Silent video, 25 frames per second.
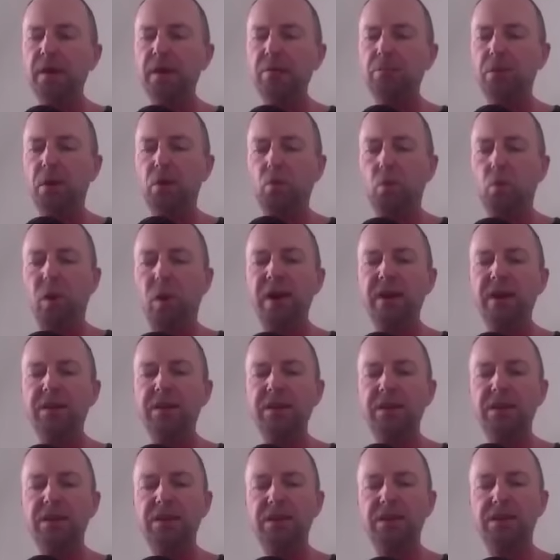But when
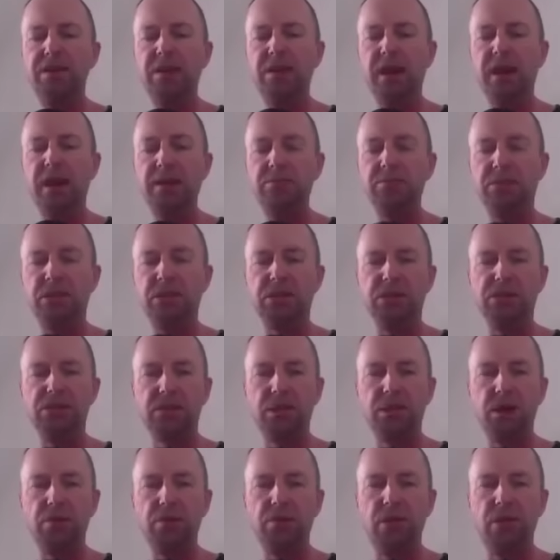he came to
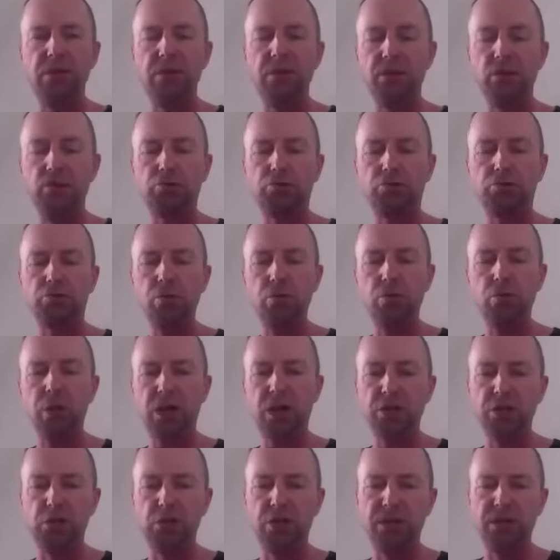discover the true
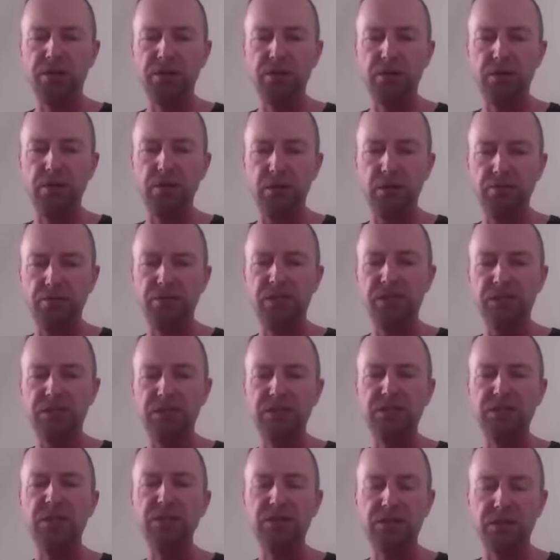agenda of these
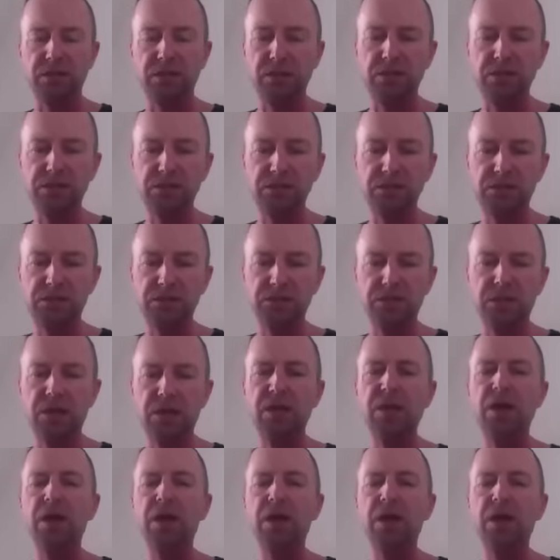Satanists